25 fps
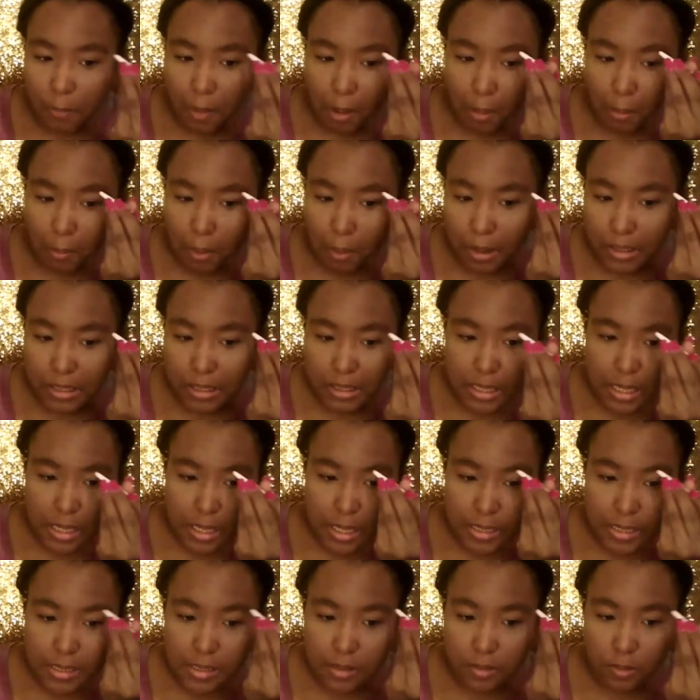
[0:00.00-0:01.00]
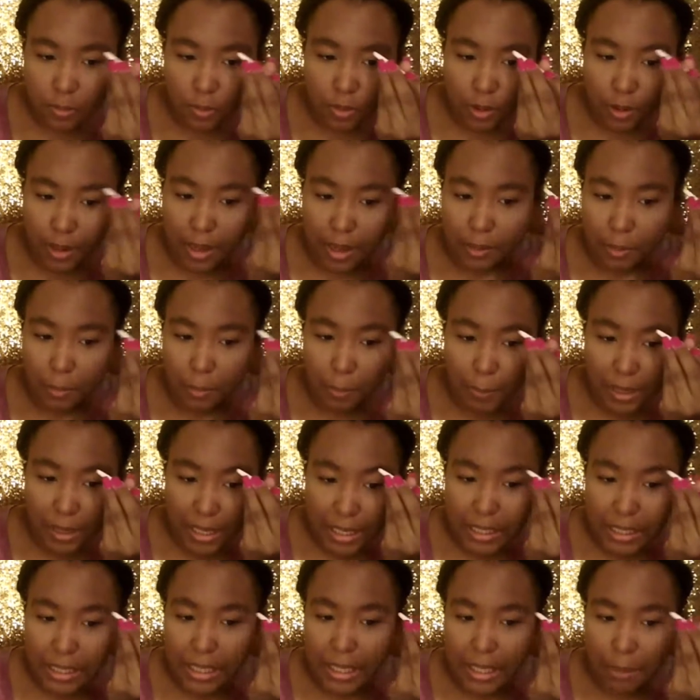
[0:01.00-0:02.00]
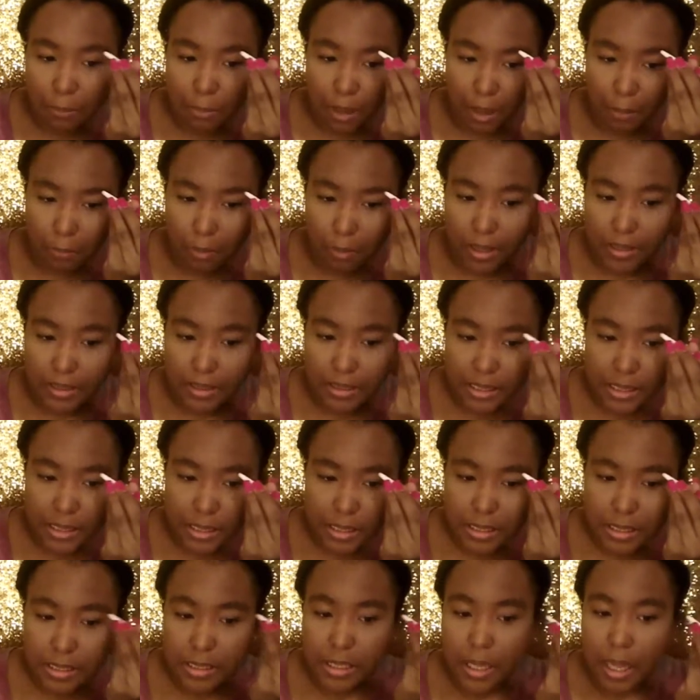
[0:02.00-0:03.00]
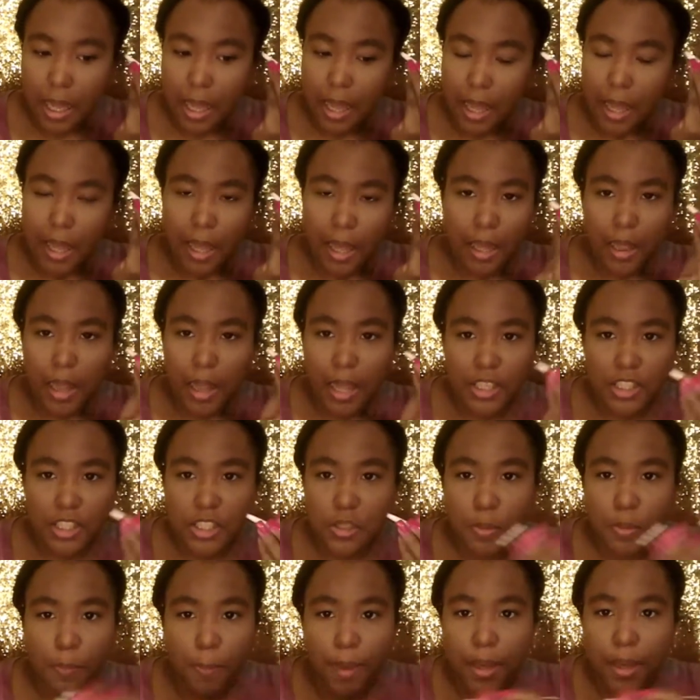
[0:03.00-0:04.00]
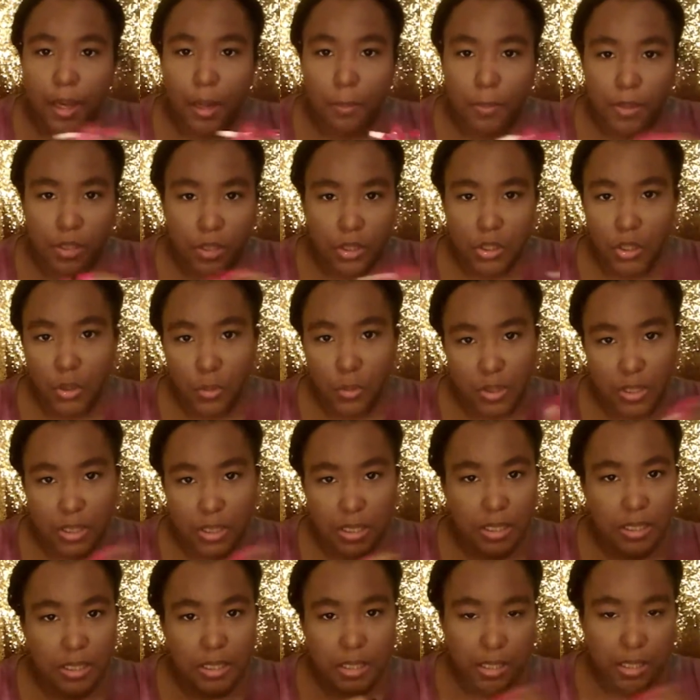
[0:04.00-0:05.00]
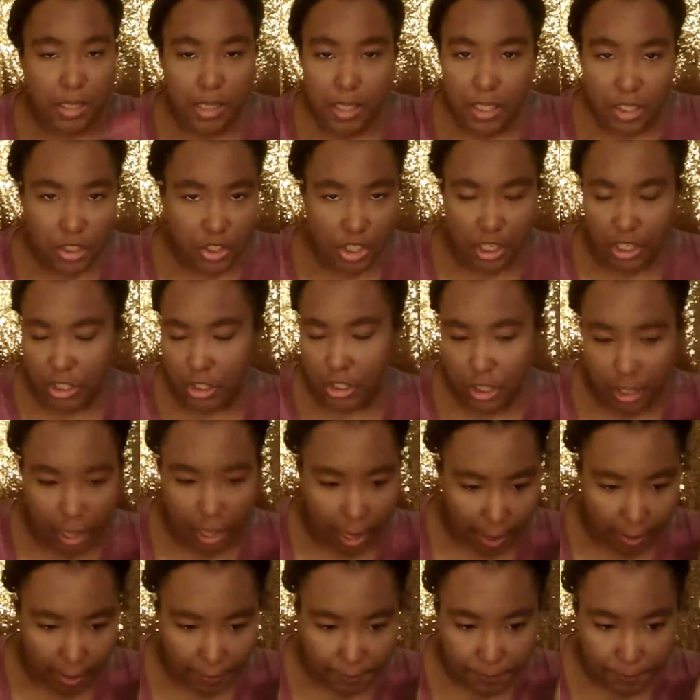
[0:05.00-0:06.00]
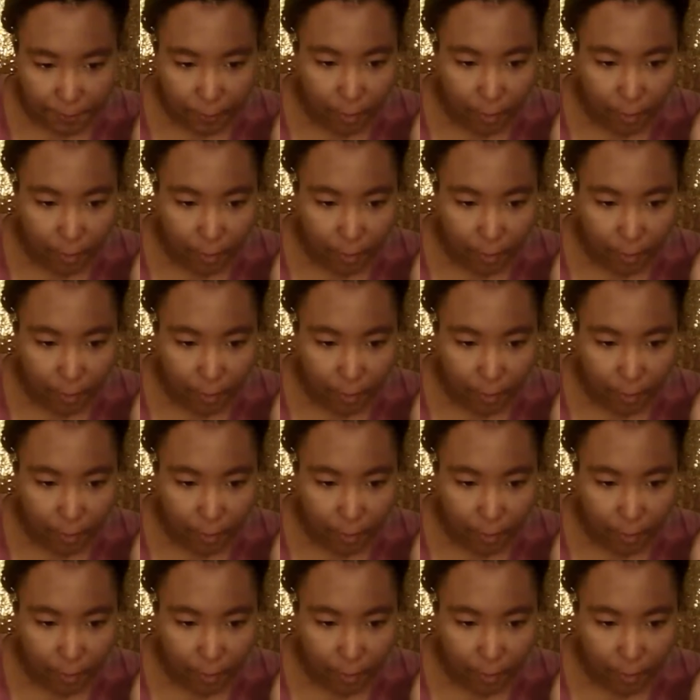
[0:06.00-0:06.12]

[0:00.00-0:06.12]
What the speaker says: Blah, blah, this. We don't got no money. Blah, blah, this. Like, she would make up excuses any chance she got.